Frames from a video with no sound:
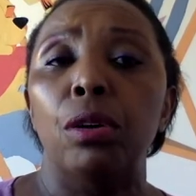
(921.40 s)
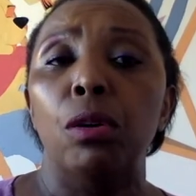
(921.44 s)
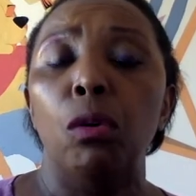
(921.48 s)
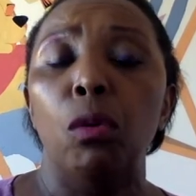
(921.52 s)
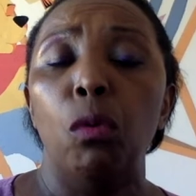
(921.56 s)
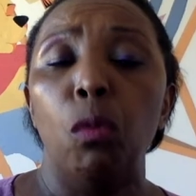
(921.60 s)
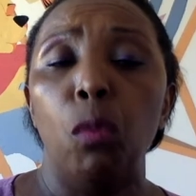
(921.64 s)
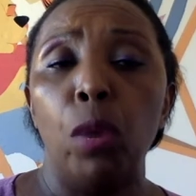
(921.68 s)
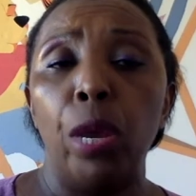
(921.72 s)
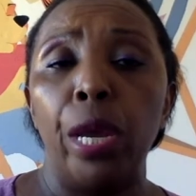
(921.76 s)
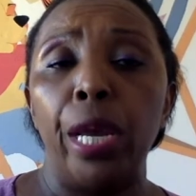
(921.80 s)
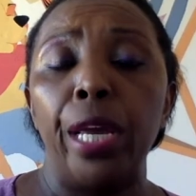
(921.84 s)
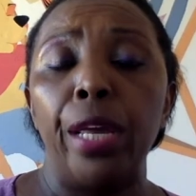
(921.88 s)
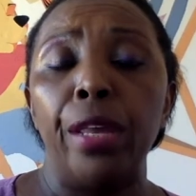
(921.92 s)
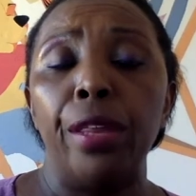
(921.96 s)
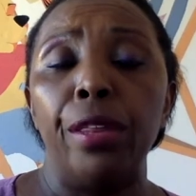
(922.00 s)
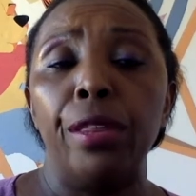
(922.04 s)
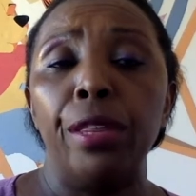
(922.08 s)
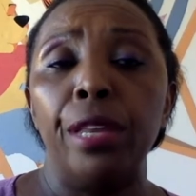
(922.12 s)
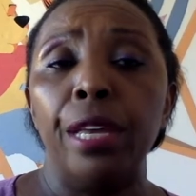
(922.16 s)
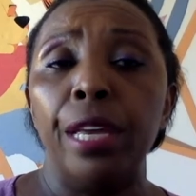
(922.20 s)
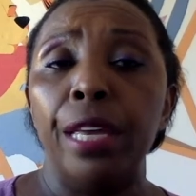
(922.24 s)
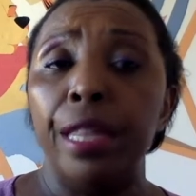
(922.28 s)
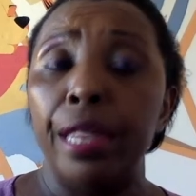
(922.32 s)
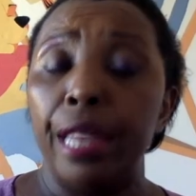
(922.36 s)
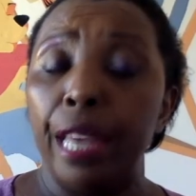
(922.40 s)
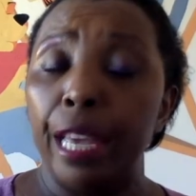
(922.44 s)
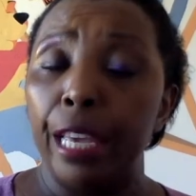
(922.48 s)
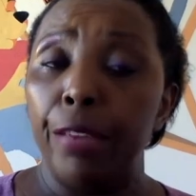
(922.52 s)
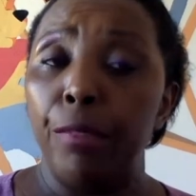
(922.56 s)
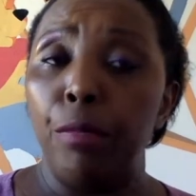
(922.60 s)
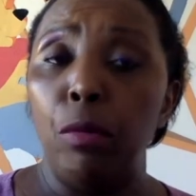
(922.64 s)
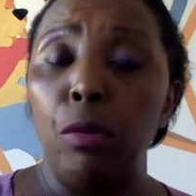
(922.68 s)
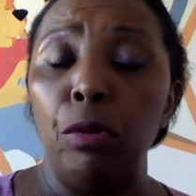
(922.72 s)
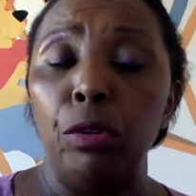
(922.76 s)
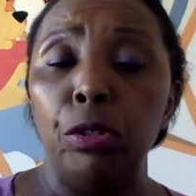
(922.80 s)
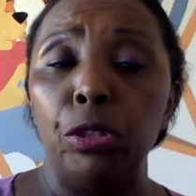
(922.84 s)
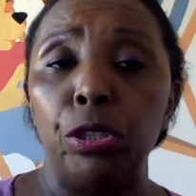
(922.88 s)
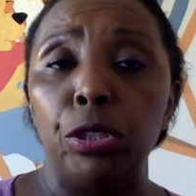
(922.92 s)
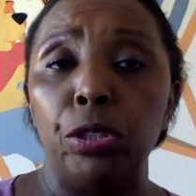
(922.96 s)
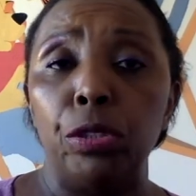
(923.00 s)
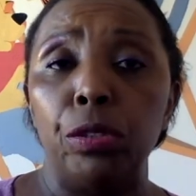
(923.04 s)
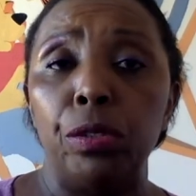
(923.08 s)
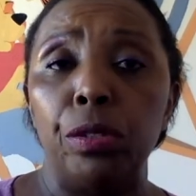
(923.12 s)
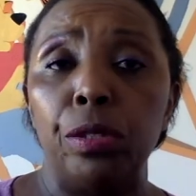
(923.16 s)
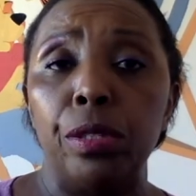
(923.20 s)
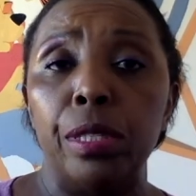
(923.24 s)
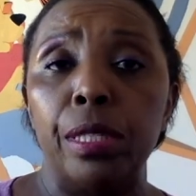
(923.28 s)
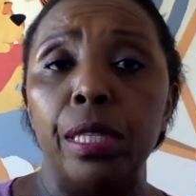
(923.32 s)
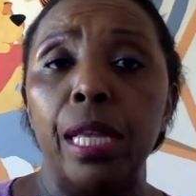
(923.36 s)
with the
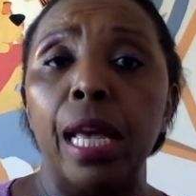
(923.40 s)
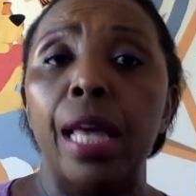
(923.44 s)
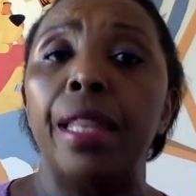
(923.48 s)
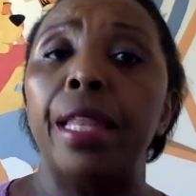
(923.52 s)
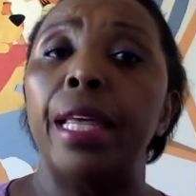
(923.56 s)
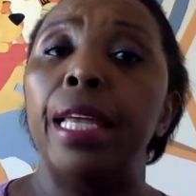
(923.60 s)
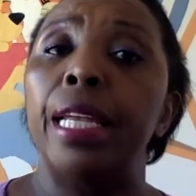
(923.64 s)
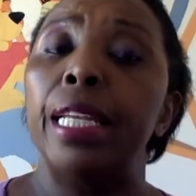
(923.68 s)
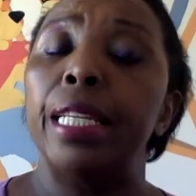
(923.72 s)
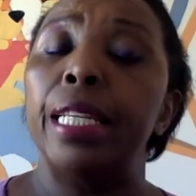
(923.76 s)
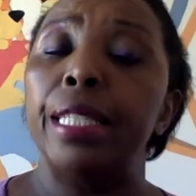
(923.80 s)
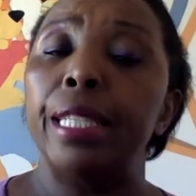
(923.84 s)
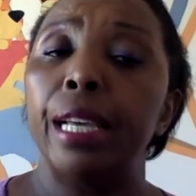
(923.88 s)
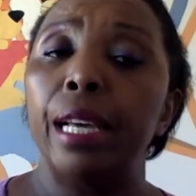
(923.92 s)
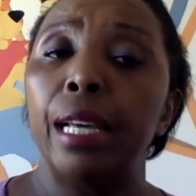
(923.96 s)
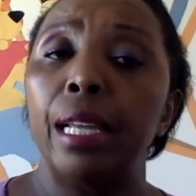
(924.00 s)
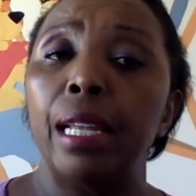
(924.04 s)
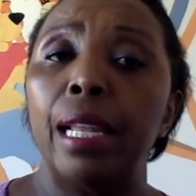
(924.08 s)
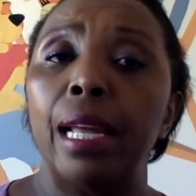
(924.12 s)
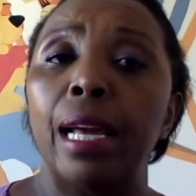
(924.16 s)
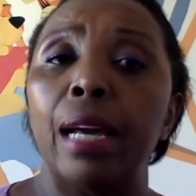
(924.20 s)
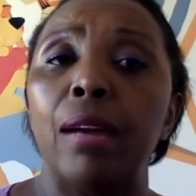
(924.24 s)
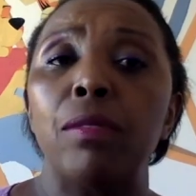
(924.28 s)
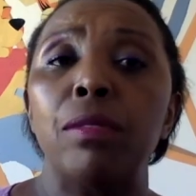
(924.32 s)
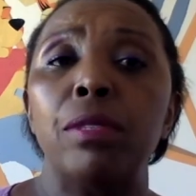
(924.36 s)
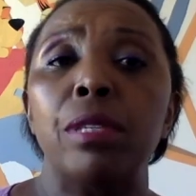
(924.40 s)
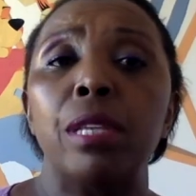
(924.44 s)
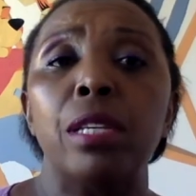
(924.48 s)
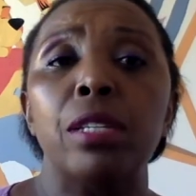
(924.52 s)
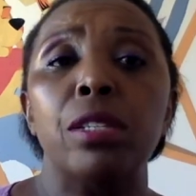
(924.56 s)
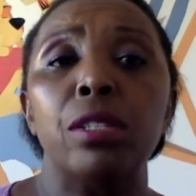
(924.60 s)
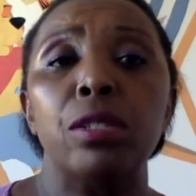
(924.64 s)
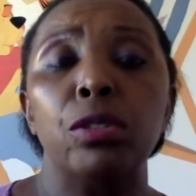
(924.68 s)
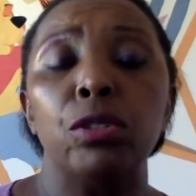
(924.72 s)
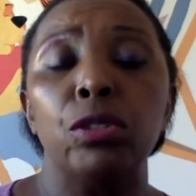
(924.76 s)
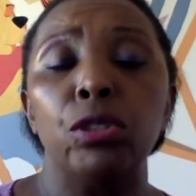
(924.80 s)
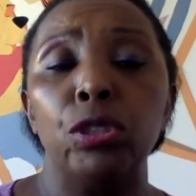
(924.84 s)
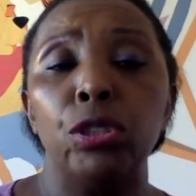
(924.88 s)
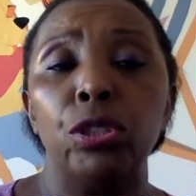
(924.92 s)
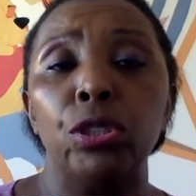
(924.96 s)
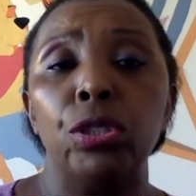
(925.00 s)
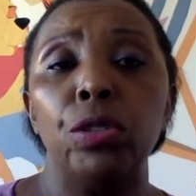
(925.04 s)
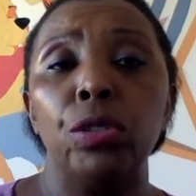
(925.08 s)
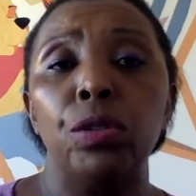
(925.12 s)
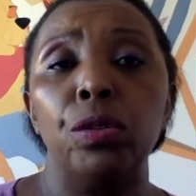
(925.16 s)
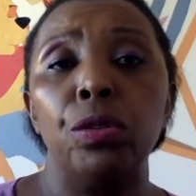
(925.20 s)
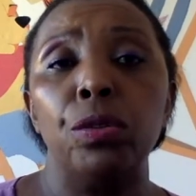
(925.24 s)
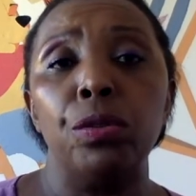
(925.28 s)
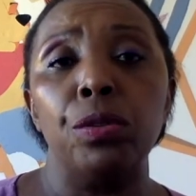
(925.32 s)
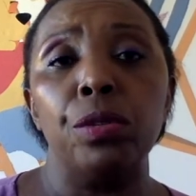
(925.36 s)
emotions, and then it allows us to
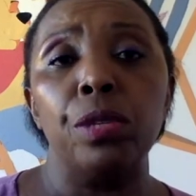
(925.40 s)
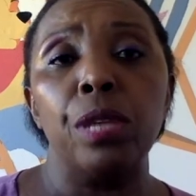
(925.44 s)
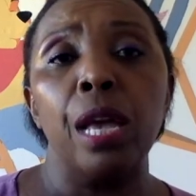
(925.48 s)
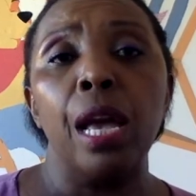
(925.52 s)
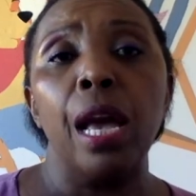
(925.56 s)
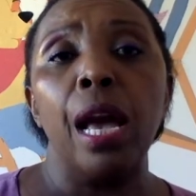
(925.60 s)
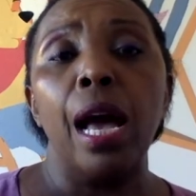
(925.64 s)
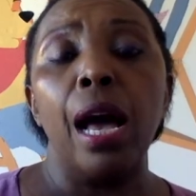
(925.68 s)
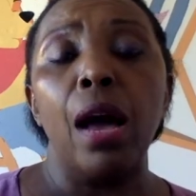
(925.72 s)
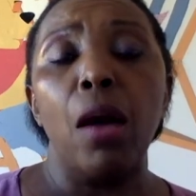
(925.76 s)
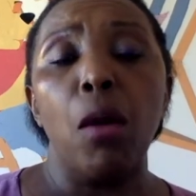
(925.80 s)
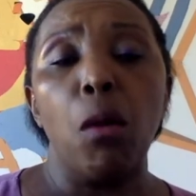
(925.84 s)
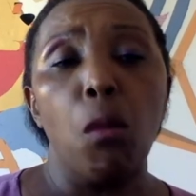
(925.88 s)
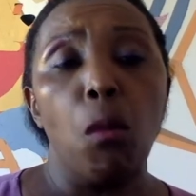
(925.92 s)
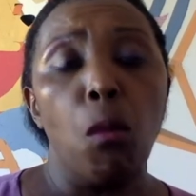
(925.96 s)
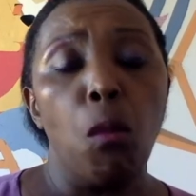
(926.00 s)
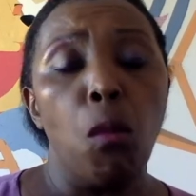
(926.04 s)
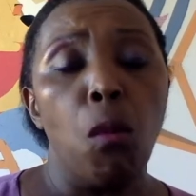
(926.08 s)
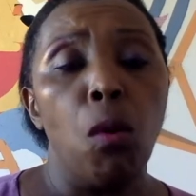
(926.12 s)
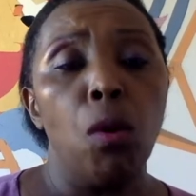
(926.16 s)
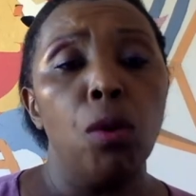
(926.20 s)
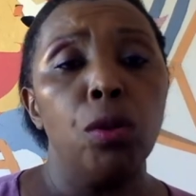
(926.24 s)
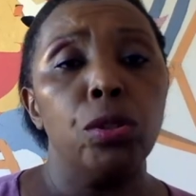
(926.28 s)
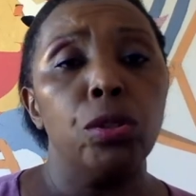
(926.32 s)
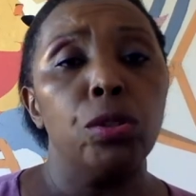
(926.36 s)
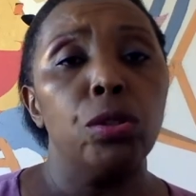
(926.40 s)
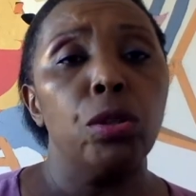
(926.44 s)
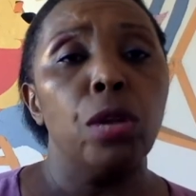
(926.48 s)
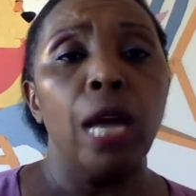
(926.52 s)
choose what